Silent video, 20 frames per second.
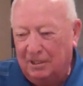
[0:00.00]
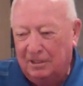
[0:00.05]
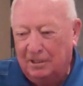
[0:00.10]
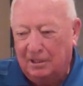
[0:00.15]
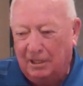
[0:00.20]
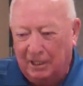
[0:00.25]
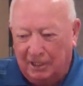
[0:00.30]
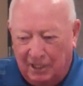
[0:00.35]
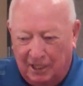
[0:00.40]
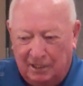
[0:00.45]

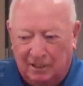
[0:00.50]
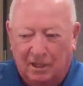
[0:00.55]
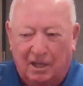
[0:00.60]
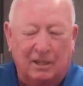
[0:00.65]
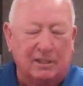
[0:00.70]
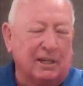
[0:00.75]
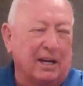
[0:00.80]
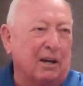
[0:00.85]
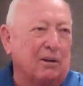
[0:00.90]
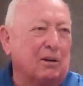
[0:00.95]
I got
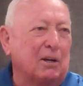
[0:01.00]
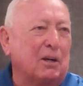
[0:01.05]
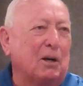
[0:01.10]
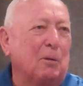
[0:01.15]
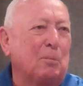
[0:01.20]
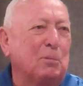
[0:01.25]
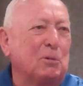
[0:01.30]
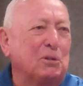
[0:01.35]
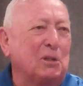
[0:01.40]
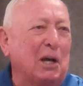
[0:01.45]
knocked down a
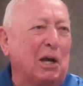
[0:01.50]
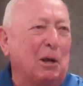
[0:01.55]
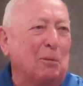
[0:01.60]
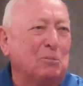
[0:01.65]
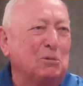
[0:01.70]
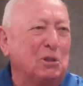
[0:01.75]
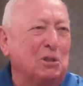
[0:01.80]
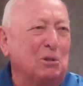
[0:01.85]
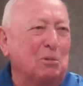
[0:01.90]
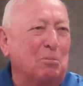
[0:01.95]
couple
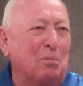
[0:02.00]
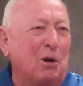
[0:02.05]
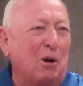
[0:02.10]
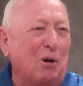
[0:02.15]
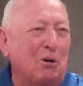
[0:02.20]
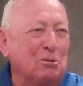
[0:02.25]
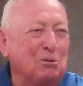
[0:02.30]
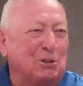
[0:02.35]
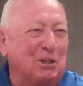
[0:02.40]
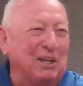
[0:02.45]
times in the
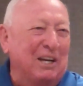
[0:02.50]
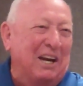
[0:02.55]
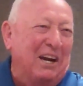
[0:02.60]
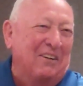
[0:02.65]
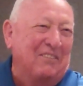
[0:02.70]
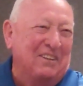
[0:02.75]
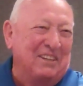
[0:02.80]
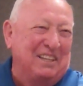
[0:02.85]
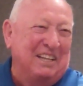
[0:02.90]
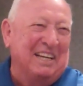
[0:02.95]
brawls.
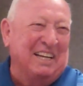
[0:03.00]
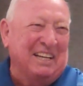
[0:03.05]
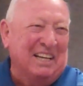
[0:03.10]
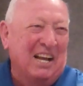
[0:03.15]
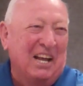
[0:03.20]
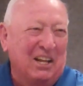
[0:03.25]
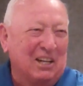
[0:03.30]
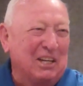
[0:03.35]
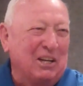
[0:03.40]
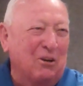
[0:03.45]

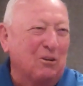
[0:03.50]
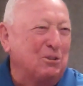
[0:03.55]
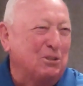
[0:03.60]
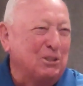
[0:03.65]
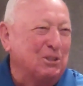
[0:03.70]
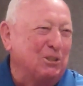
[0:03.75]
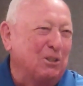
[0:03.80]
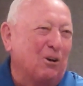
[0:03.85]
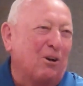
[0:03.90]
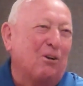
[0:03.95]
Yeah.
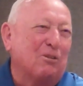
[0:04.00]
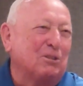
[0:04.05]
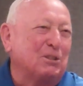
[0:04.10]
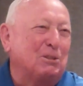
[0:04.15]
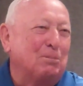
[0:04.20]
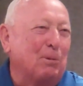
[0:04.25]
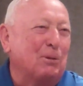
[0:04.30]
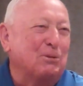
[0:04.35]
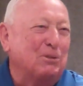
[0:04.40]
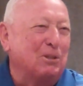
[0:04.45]
Coaches, you're always
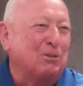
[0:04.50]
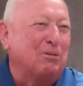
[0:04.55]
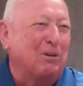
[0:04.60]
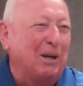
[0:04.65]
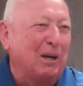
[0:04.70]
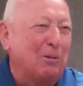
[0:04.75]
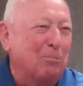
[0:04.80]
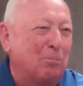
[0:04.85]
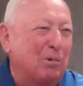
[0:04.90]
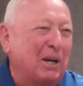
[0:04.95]
supposed to
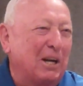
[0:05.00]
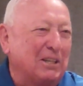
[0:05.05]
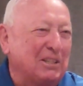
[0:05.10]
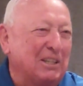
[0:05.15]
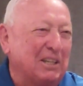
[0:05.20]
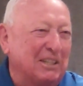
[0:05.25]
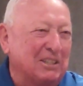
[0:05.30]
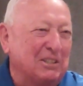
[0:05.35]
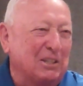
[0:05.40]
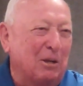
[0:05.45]
try and break
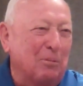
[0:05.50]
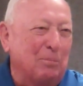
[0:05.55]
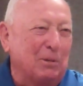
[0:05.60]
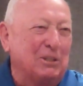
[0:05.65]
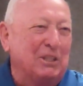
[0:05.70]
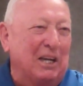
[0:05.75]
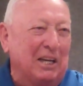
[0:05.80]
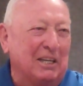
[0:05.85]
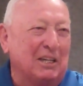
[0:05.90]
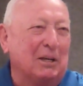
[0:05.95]
things up, and
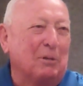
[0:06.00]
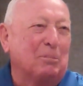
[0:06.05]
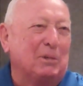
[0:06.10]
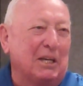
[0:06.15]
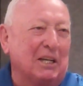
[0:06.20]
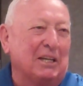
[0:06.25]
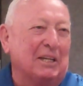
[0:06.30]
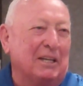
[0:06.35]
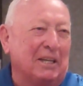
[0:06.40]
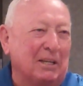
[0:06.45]
you end up
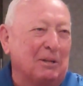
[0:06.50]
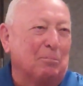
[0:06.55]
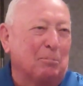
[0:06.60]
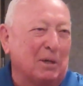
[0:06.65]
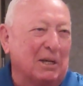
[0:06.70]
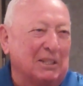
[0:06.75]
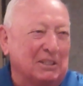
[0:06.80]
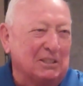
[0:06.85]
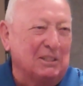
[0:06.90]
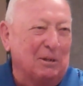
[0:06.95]
getting hit
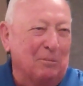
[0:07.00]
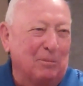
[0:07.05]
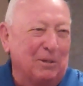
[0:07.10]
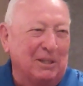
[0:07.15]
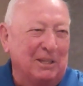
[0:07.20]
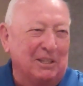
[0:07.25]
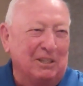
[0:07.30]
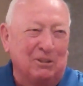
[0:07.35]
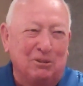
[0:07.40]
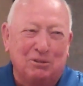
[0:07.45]
by somebody.
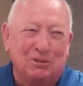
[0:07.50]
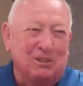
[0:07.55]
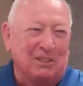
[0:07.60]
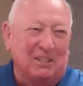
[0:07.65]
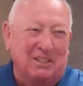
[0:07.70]
It used to